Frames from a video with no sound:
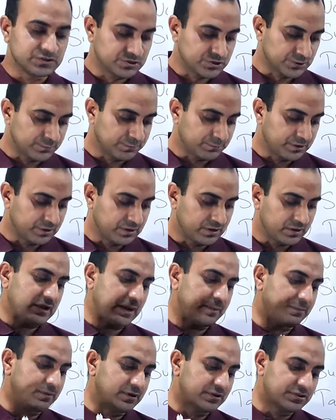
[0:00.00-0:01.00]
chipping
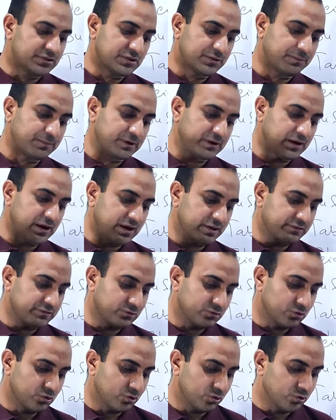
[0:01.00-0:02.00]
tablet chipping
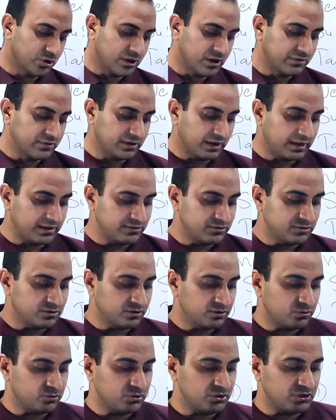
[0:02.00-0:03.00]
also known as edge
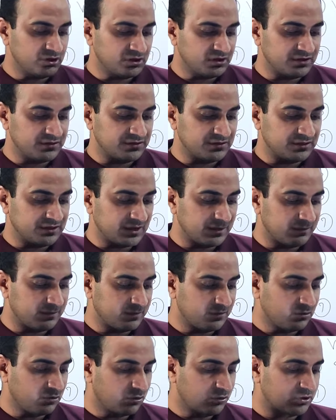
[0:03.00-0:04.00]
erosion is a
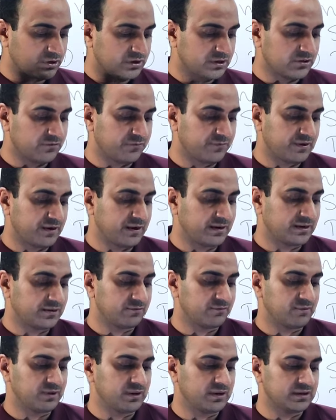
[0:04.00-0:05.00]
tablet coating
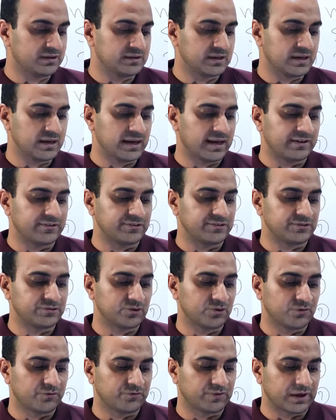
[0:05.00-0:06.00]
defect where the
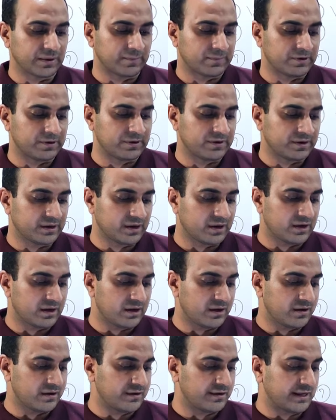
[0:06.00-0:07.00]
edges of tablet
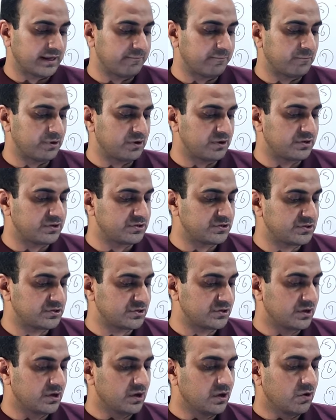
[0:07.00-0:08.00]
are
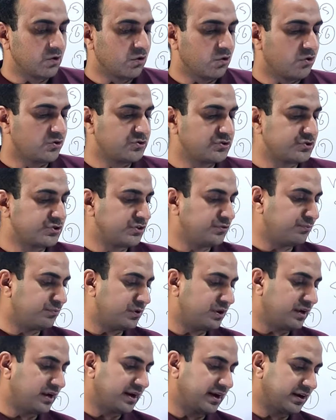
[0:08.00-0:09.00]
damaged or
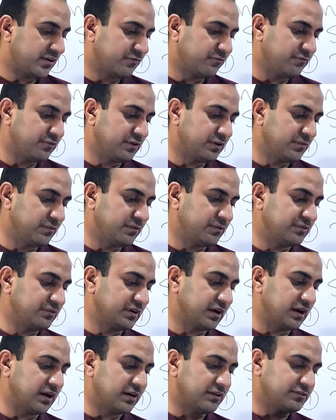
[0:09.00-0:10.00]
chipped and film
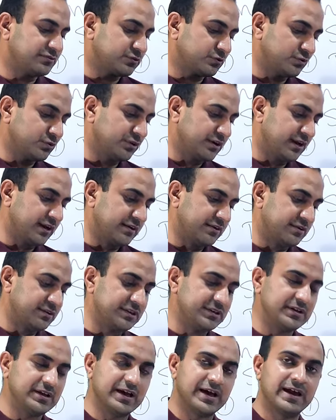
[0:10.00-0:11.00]
is also
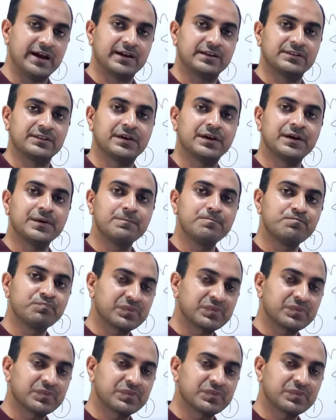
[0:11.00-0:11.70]
dented at the